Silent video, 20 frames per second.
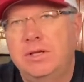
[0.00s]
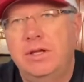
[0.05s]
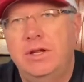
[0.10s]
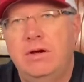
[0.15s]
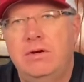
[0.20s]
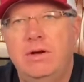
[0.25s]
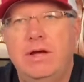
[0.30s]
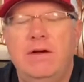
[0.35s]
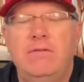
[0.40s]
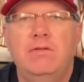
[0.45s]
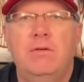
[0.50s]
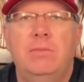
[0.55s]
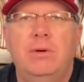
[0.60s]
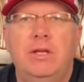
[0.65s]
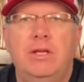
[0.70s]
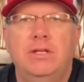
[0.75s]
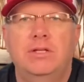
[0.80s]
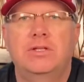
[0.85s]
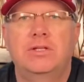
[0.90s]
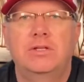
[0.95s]
you know,
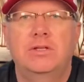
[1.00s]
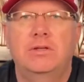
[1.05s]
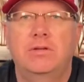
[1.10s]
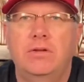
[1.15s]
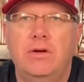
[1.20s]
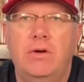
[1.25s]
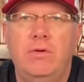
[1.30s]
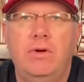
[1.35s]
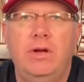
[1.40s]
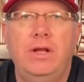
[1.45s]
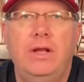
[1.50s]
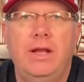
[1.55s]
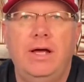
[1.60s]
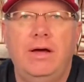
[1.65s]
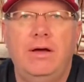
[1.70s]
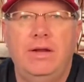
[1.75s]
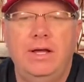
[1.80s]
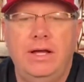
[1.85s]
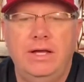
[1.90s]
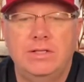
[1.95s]
everybody's throwing it
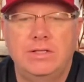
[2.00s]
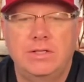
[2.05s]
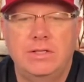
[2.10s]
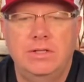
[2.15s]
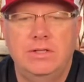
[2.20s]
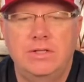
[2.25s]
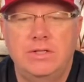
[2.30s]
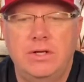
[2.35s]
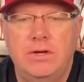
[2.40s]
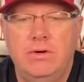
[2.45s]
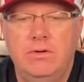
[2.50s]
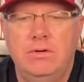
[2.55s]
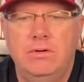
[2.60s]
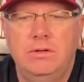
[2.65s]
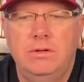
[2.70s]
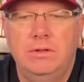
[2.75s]
nowadays. And so